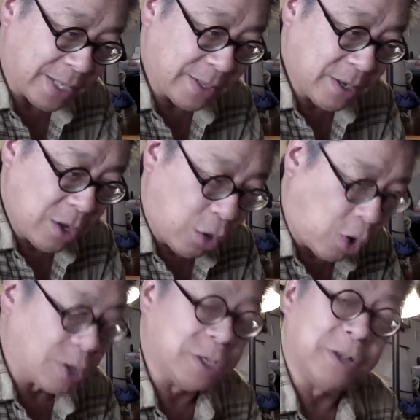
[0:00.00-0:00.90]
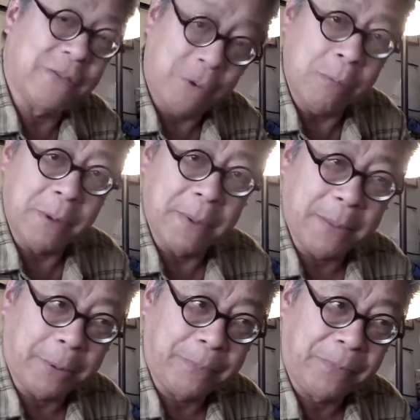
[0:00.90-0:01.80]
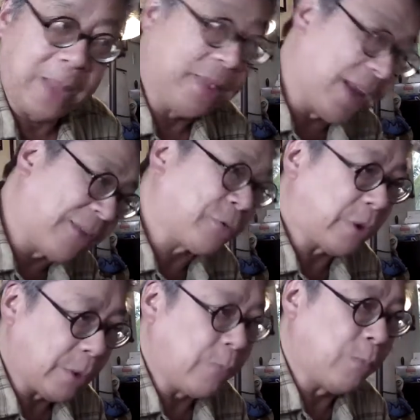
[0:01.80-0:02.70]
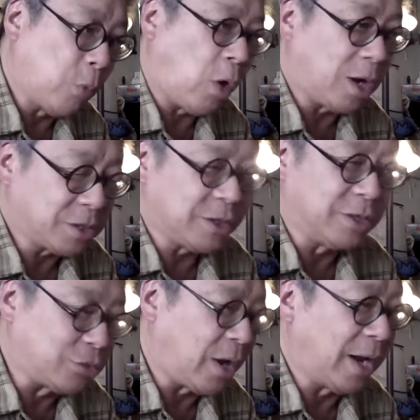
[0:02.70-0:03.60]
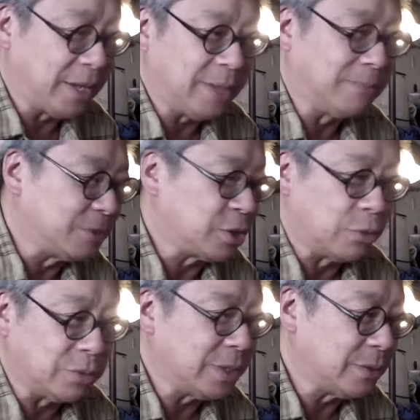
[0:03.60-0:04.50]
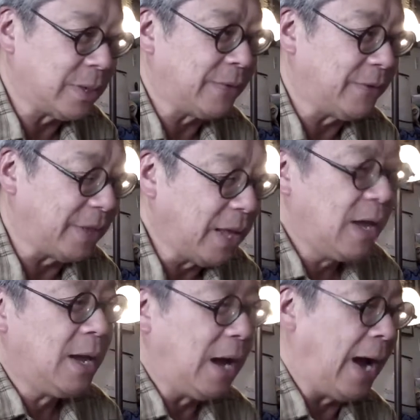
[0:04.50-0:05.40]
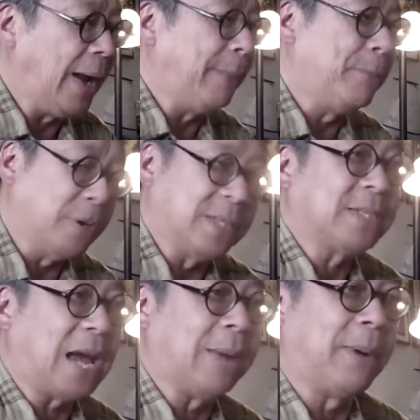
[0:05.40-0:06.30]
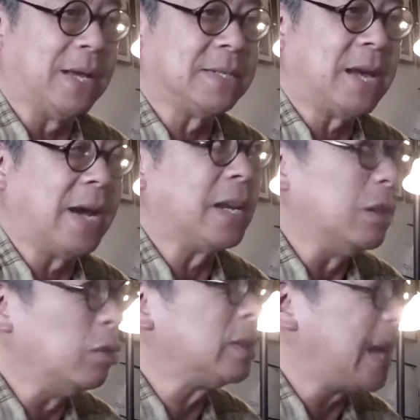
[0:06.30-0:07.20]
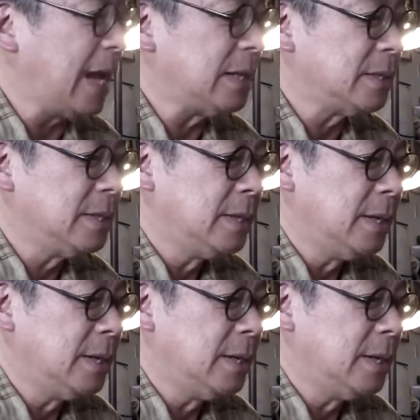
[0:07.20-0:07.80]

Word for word: it onto the FOMA paper. And then after I washed it and dried it and toned it and everything, I put it side by side and looked at